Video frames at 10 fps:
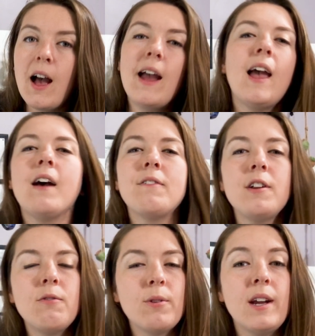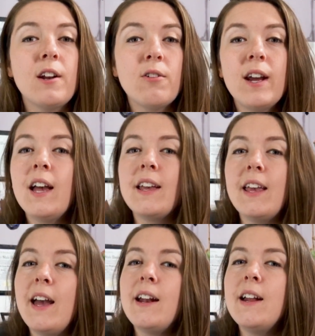I have to reiterate
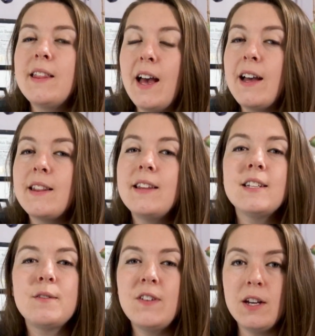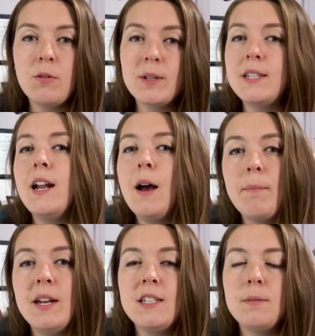again that this video was not
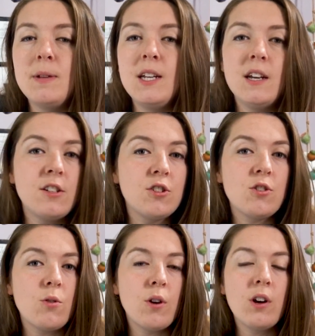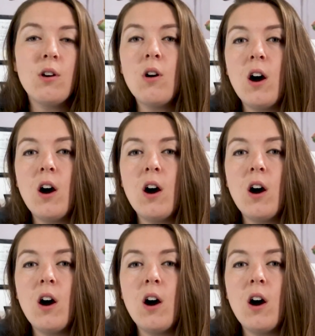meant to be a tutorial